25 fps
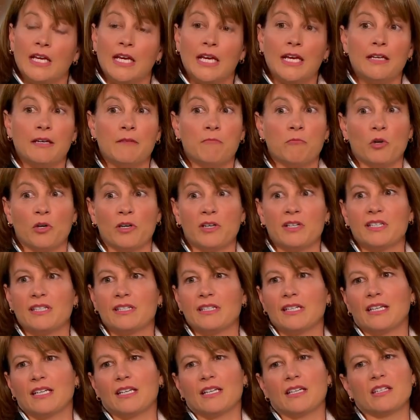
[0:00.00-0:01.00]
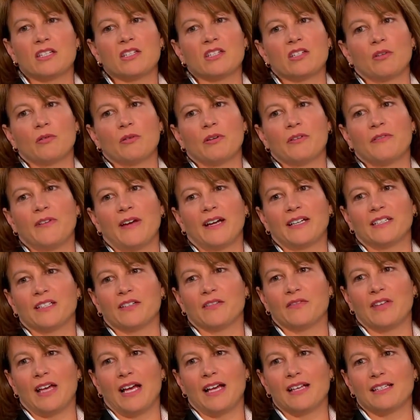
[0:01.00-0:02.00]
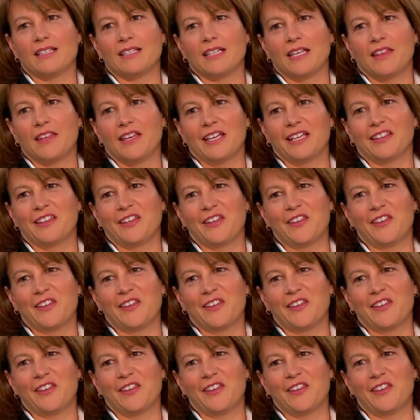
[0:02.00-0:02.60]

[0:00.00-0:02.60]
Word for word: It works. It is so effective. That's I think